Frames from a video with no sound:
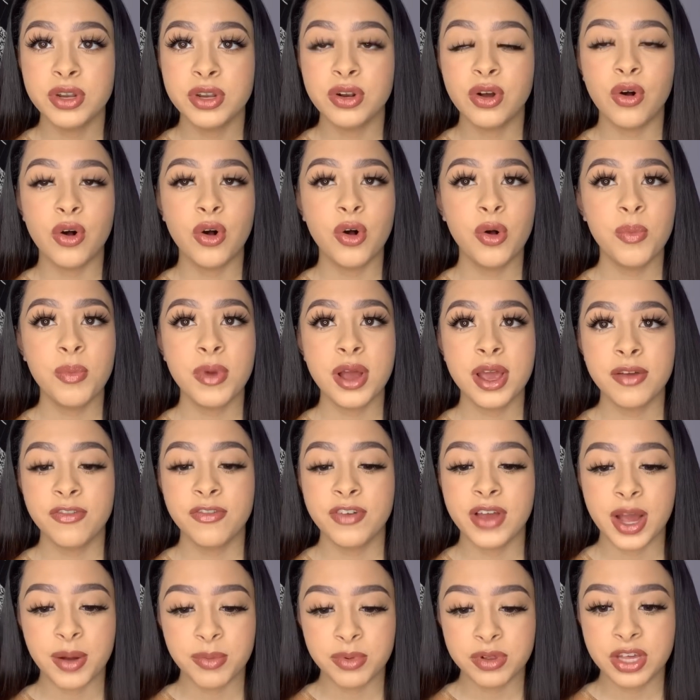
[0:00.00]
and all my
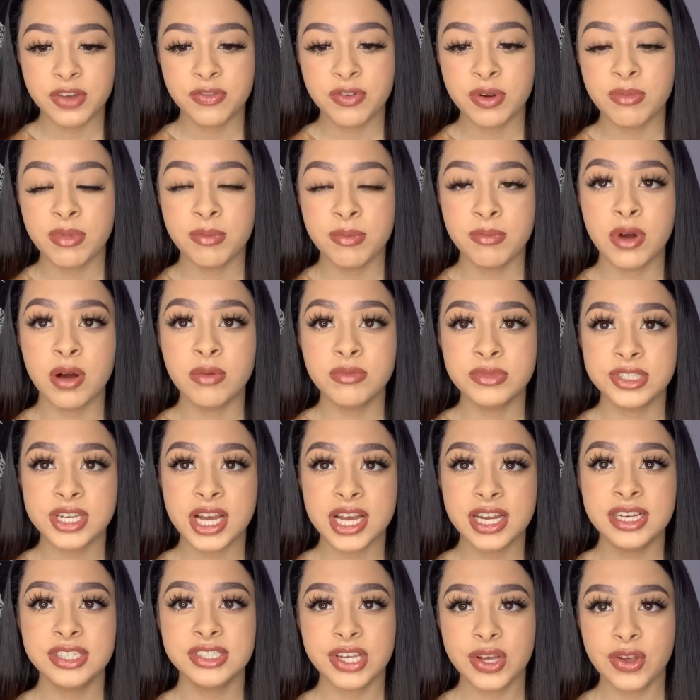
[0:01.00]
family from my mom's
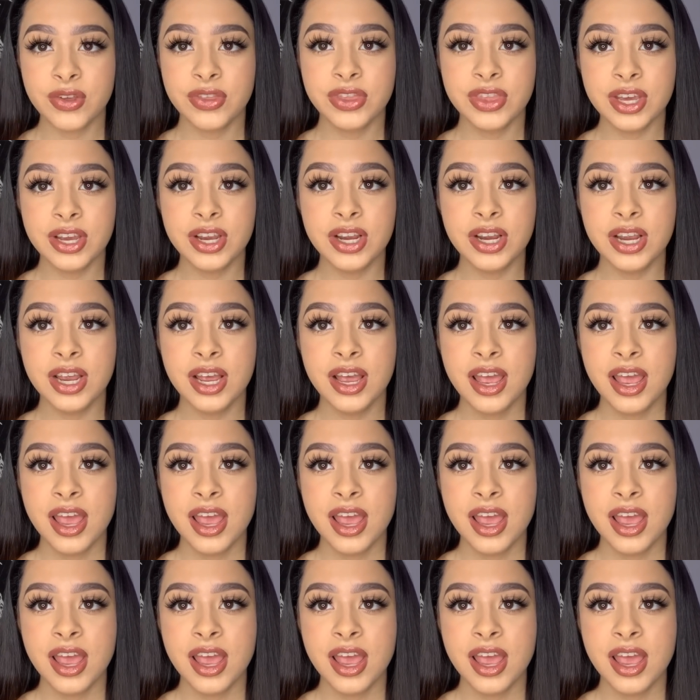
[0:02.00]
side is out there.